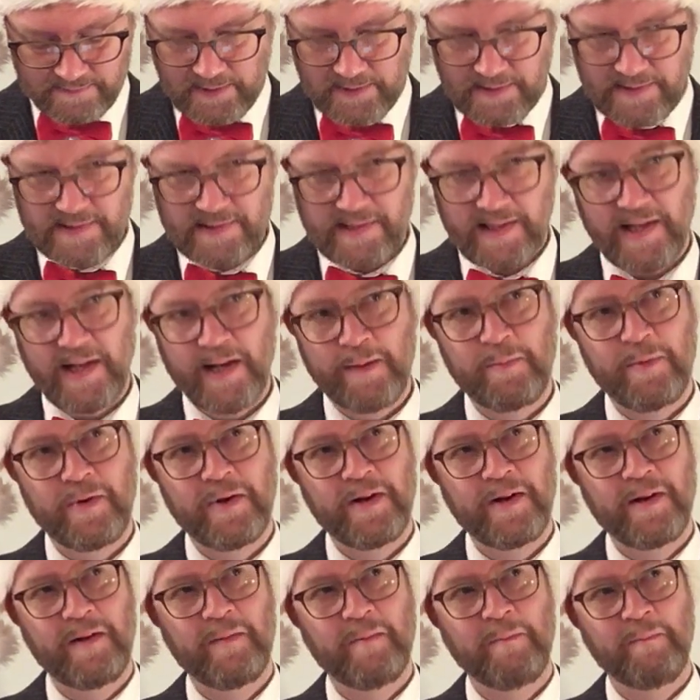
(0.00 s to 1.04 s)

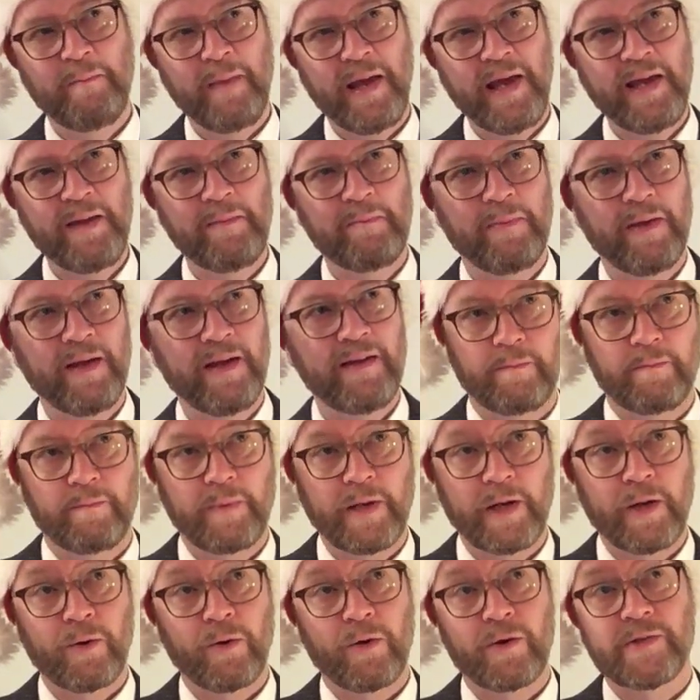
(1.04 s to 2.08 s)
Cinnamon, maybe,
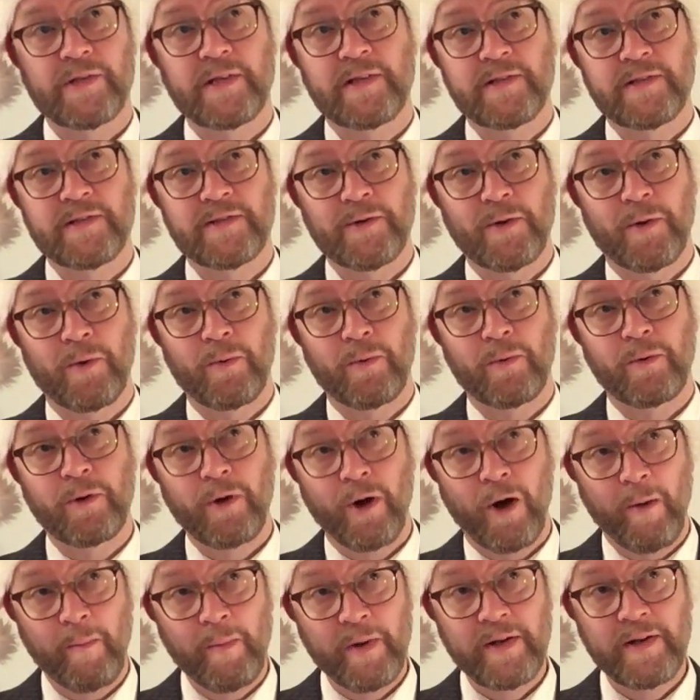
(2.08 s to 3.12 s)
because it's so
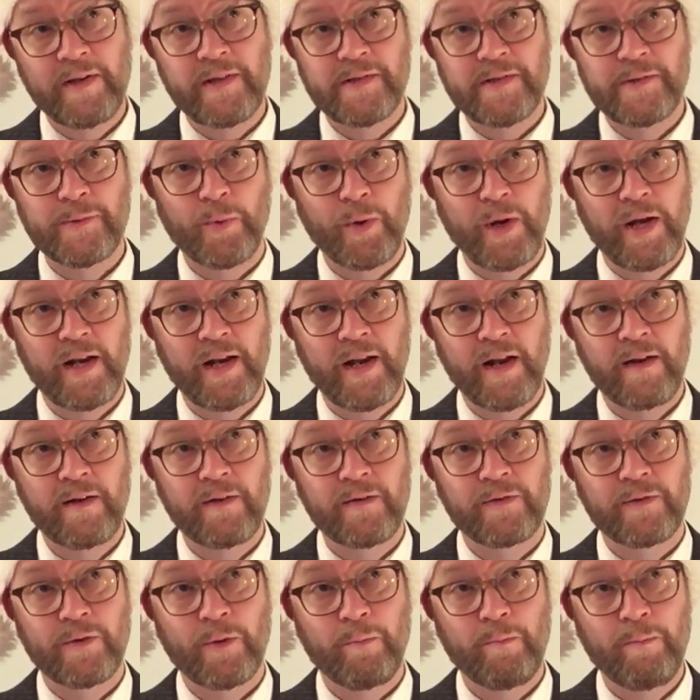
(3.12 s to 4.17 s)
common in Sweden
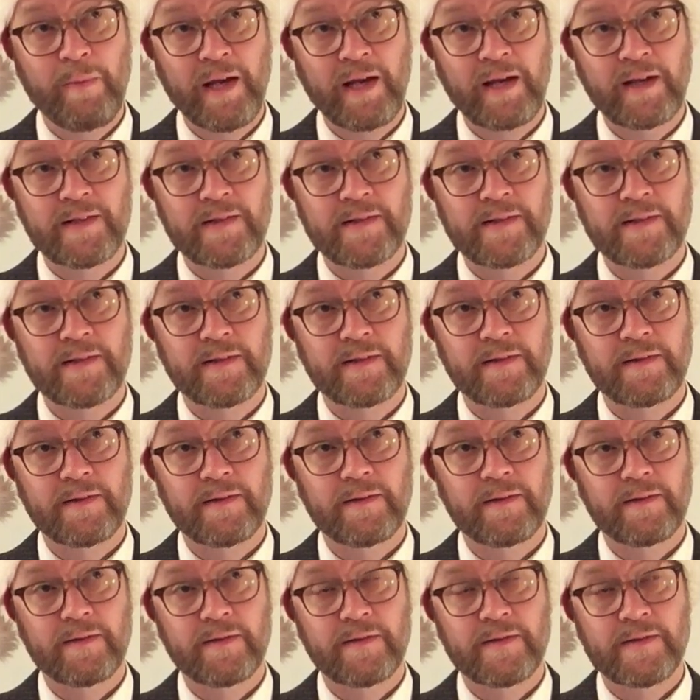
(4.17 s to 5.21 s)
to mix
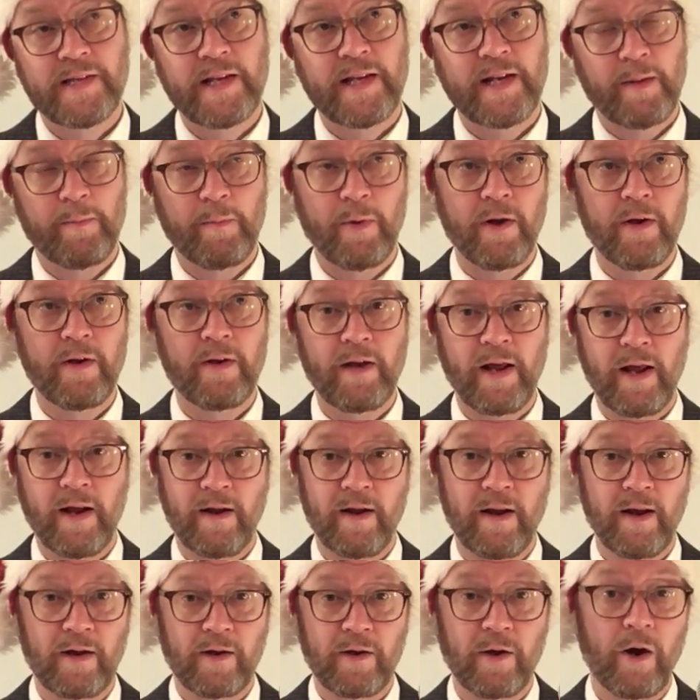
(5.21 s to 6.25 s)
cinnamon
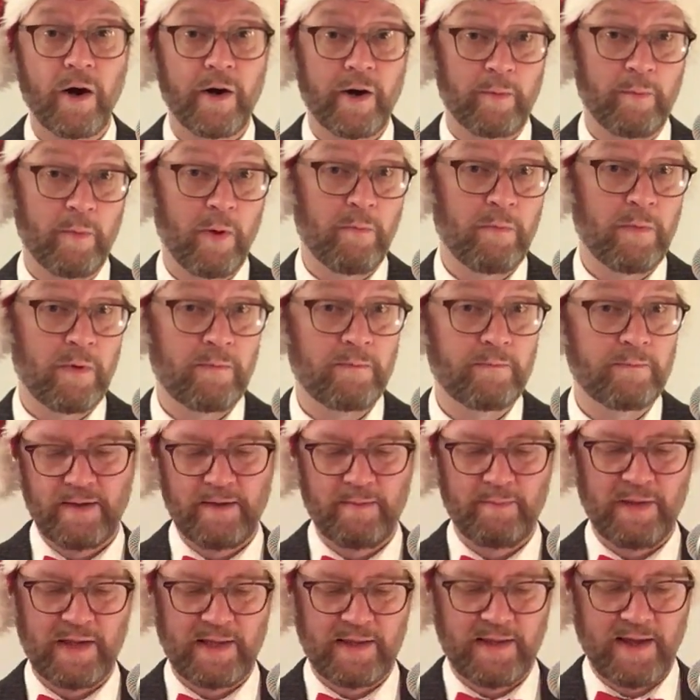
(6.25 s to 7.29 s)
and cardamom.
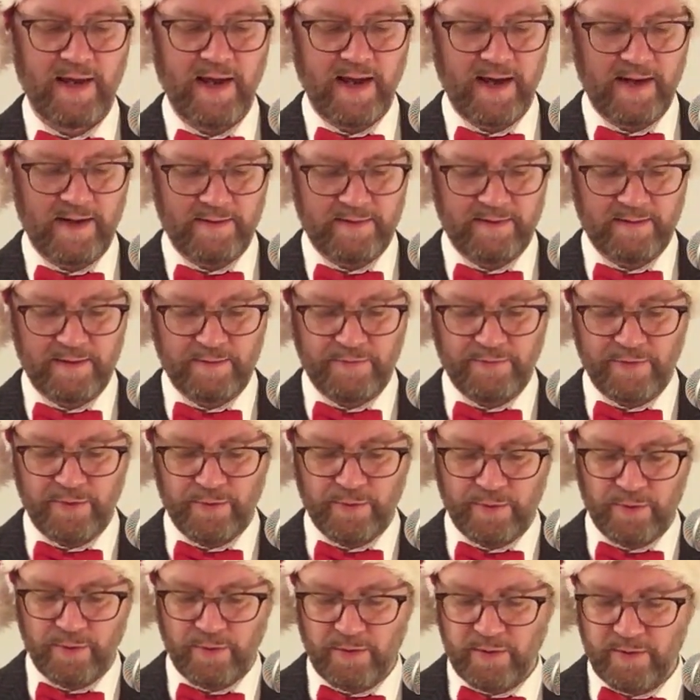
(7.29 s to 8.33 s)
But yeah, if
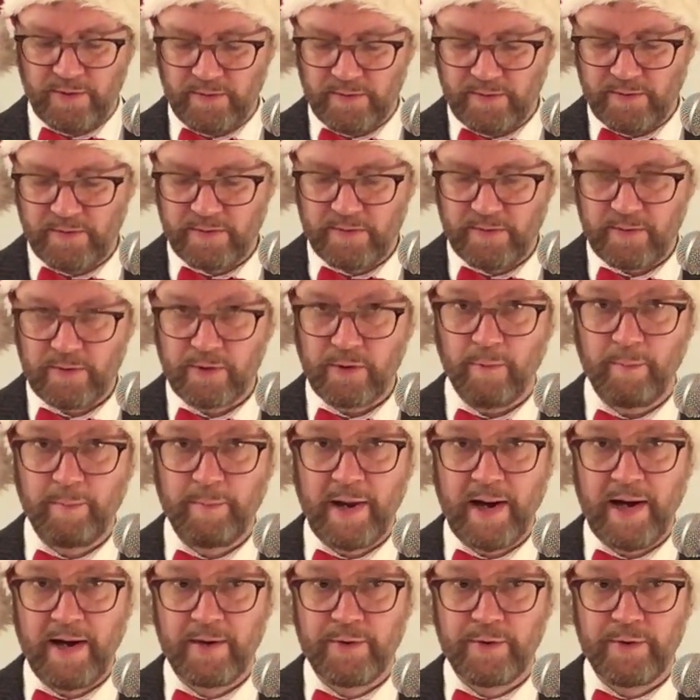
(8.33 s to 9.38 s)
you
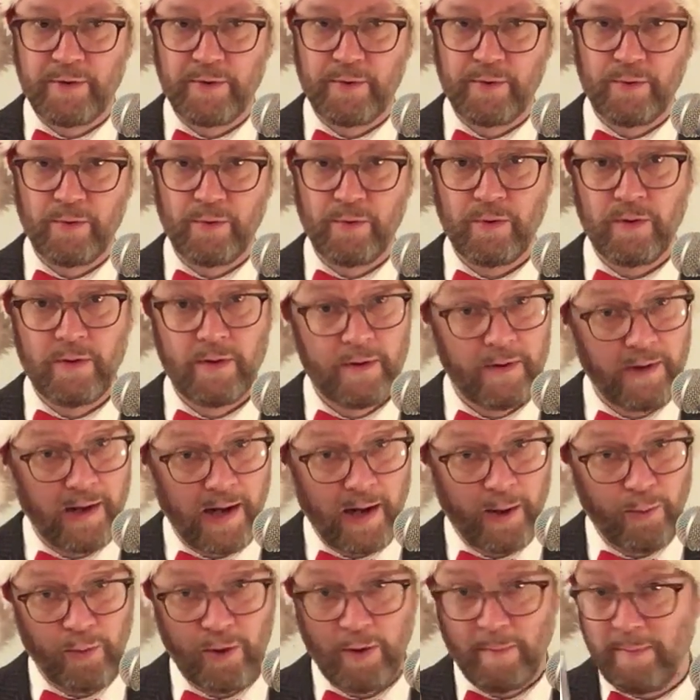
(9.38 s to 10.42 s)
compare to
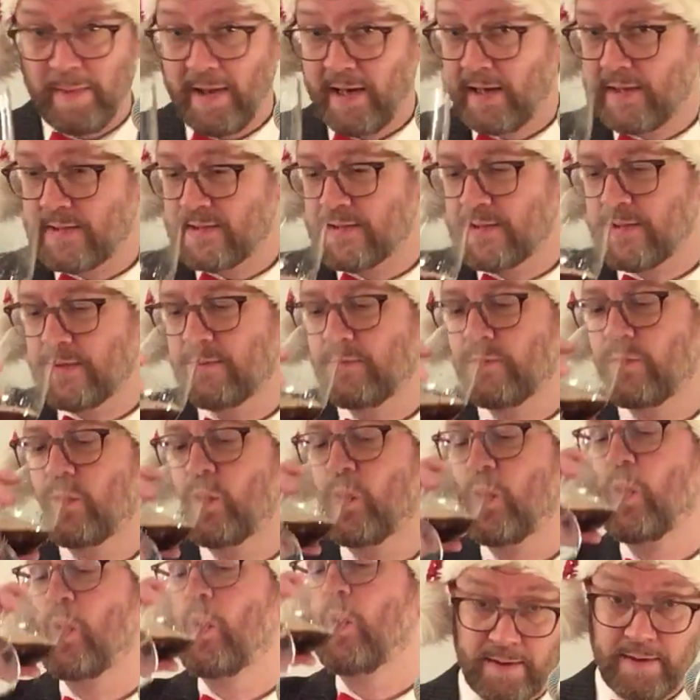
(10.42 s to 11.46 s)
our mix,
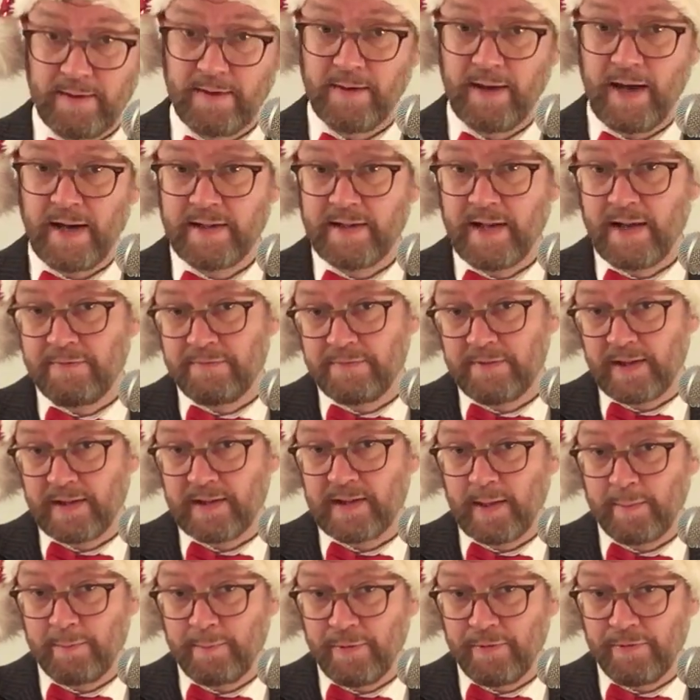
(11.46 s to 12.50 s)
I
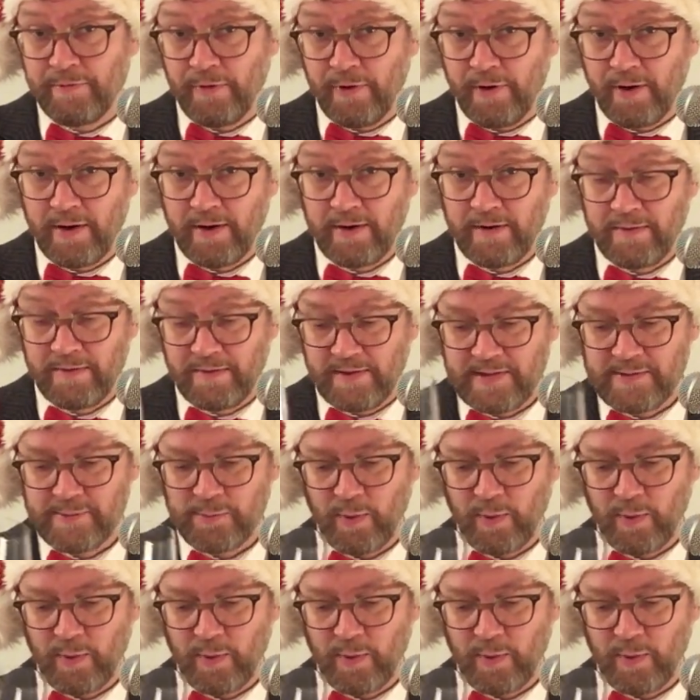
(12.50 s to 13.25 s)
definitely prefer this